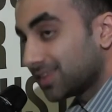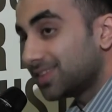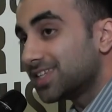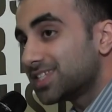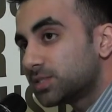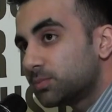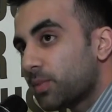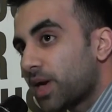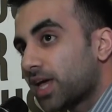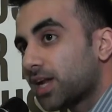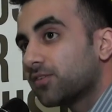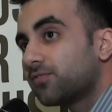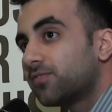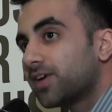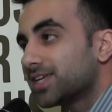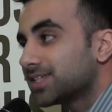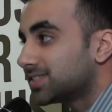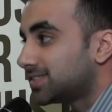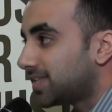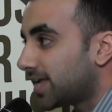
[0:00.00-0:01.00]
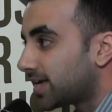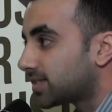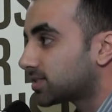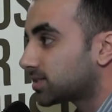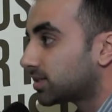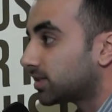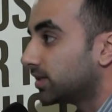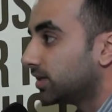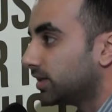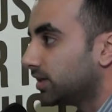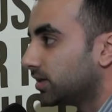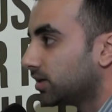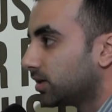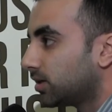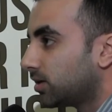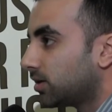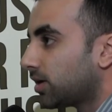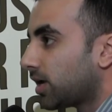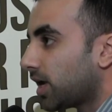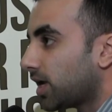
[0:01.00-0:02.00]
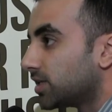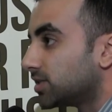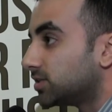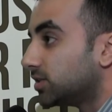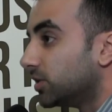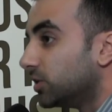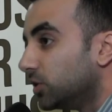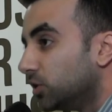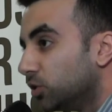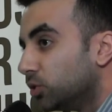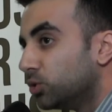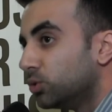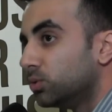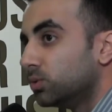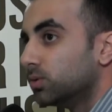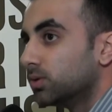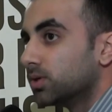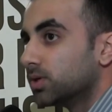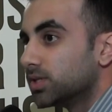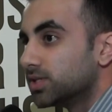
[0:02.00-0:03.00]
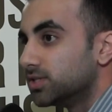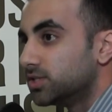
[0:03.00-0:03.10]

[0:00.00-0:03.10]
this manifest destiny is the new